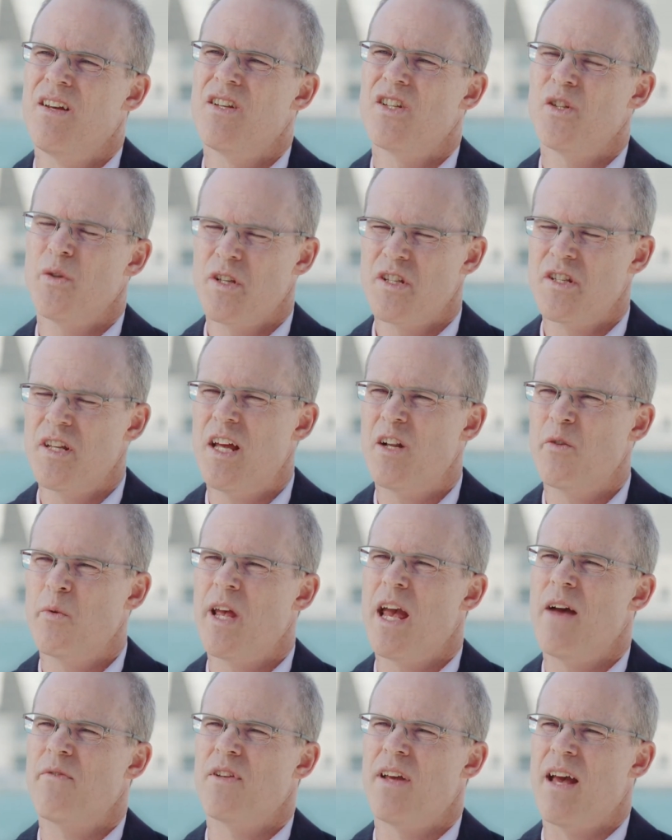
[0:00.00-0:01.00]
So instead,
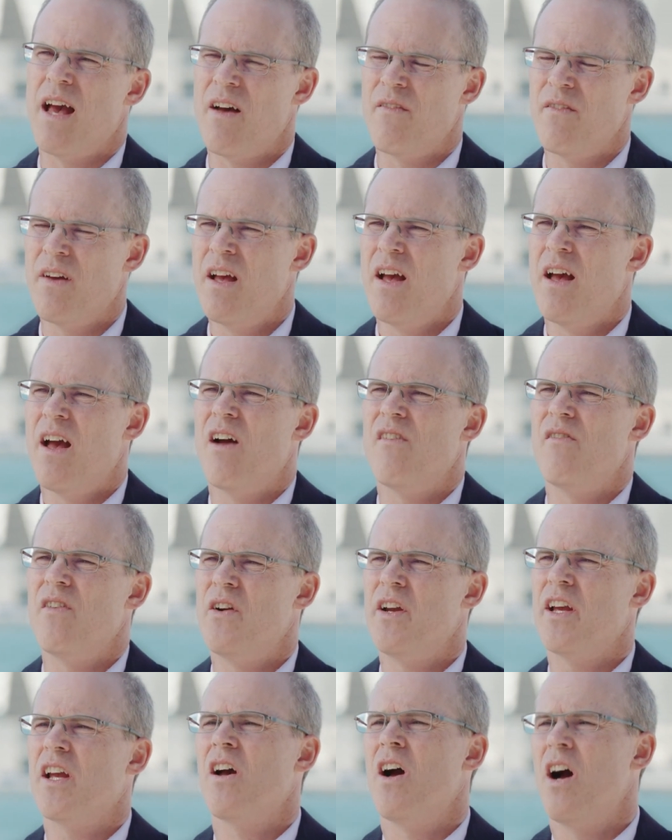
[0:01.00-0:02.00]
we have to have a
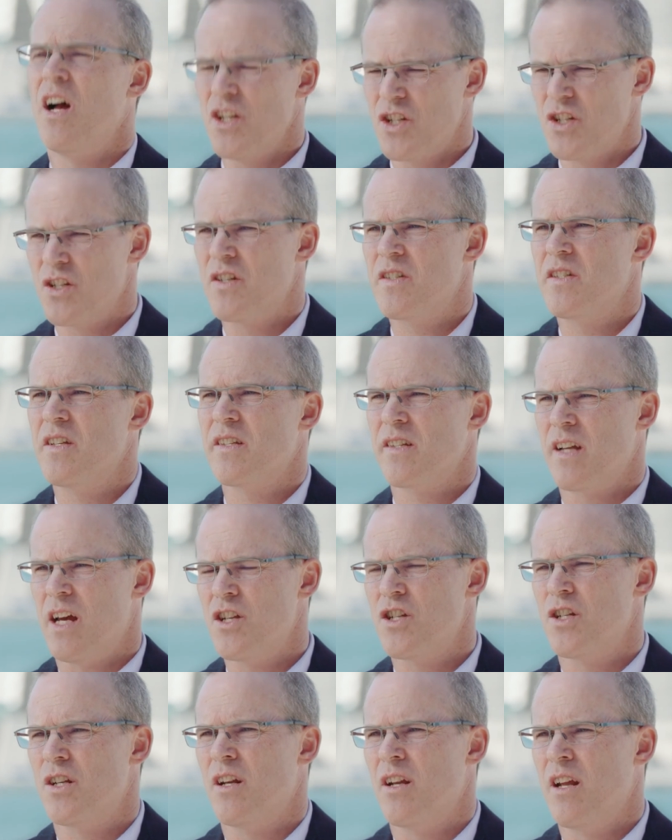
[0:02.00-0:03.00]
very conscious
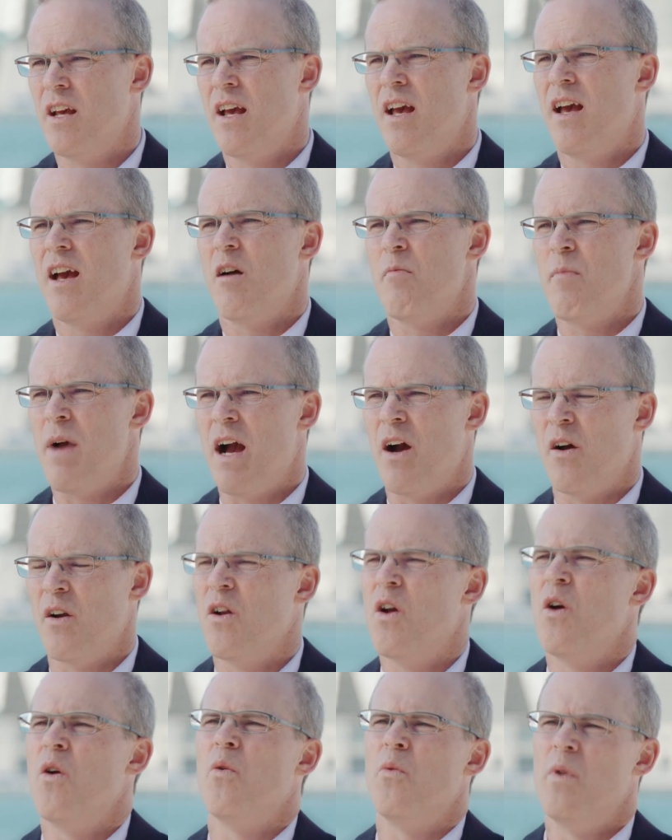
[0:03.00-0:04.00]
discussion about
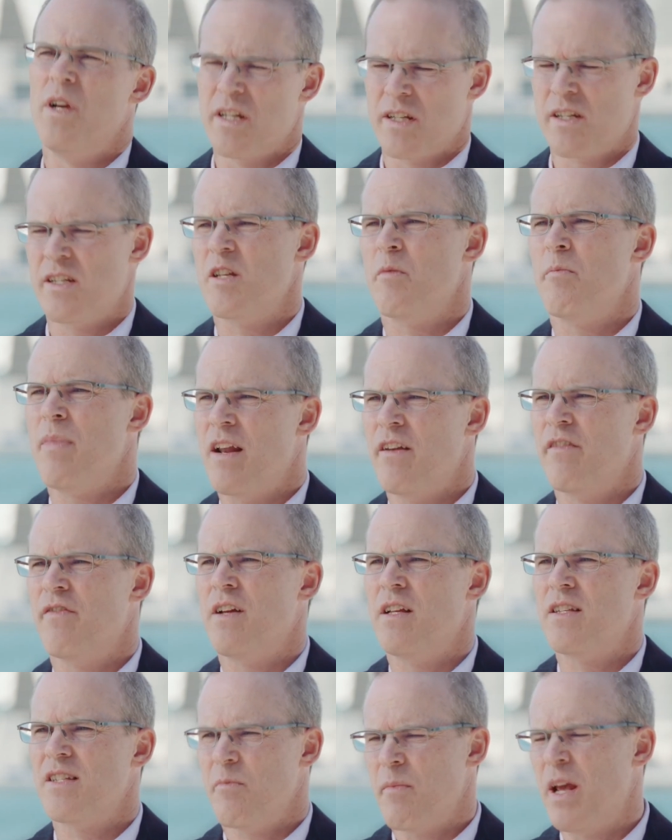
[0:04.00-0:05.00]
risks and
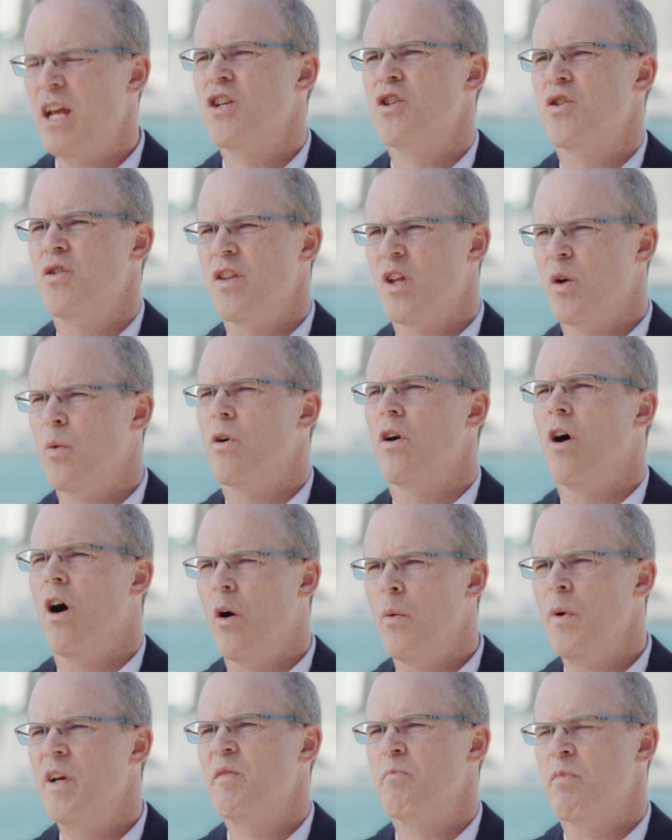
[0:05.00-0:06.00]
benefits and make sure that we're
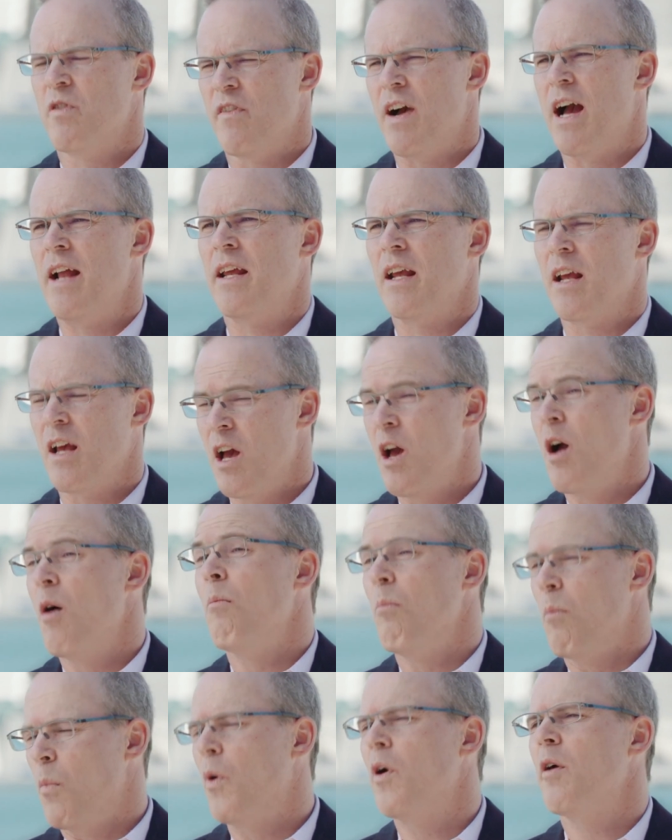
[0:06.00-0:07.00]
always providing
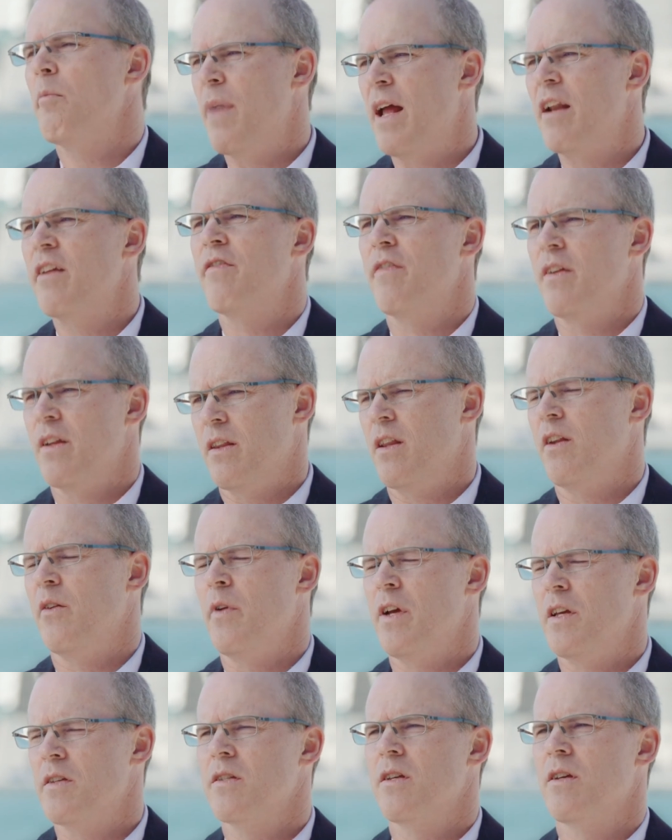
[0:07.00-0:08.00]
more benefit than
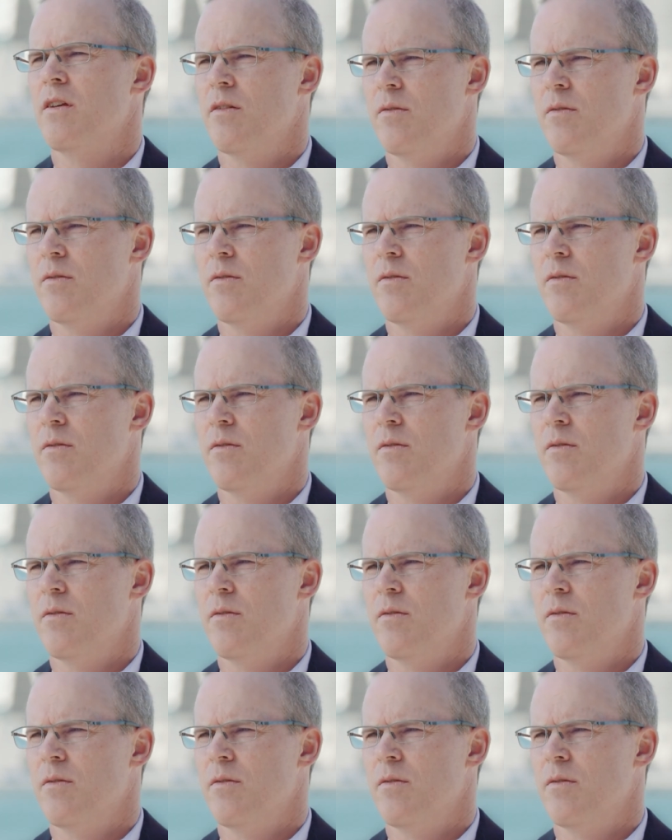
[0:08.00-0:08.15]
risk.